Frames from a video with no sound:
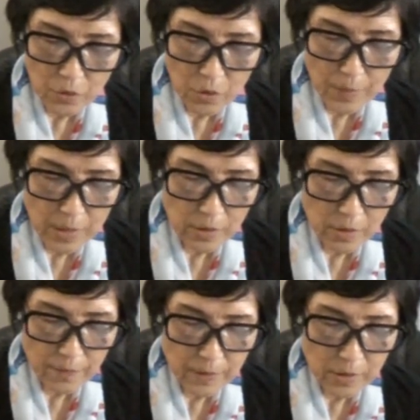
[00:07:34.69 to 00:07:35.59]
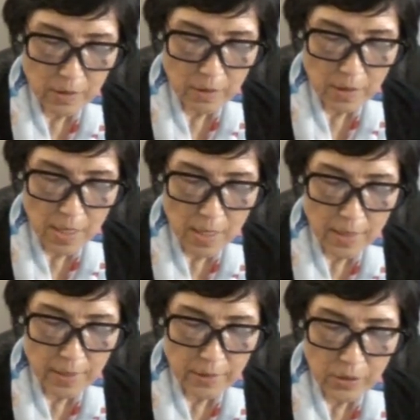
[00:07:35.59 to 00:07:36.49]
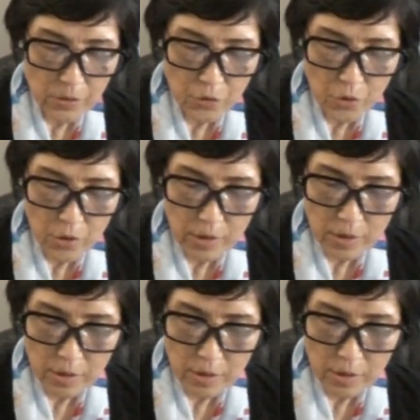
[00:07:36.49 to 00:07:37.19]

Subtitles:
or maidservant in the eye and destroys it,